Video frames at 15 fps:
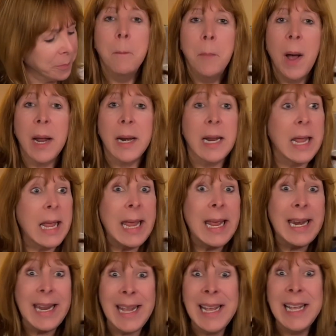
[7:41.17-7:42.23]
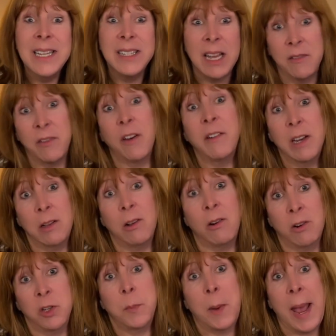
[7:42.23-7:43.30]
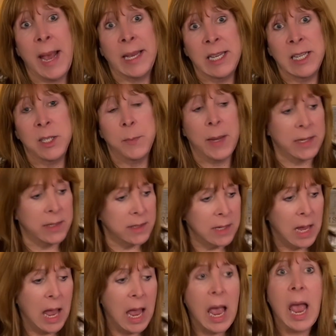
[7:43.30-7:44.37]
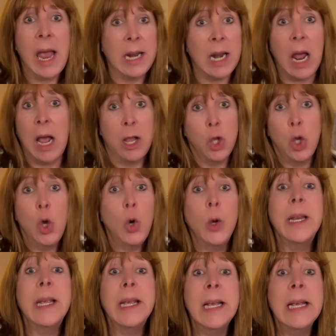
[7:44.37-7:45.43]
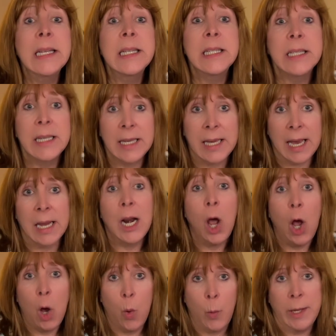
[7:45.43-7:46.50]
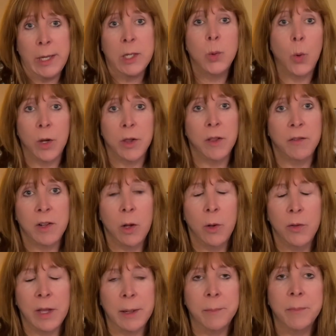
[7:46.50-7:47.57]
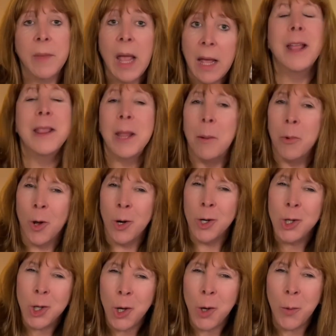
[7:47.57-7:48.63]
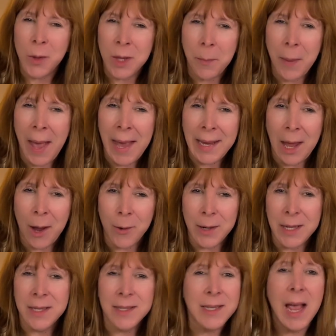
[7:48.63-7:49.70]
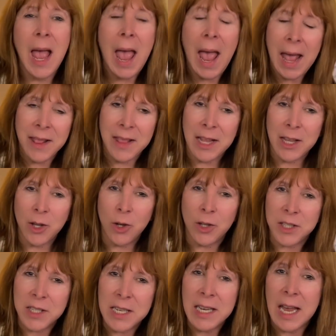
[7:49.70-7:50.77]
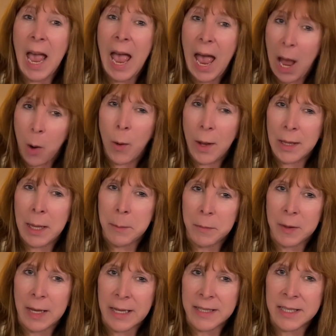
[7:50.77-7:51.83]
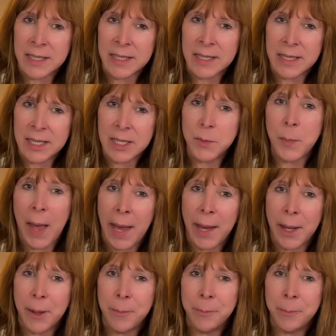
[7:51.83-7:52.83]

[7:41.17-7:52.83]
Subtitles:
But it is a very large packing space, and you could easily get a week's worth of clothing. Now I'm going to show you what the packout is, and then you'll see how well it gets into this bag.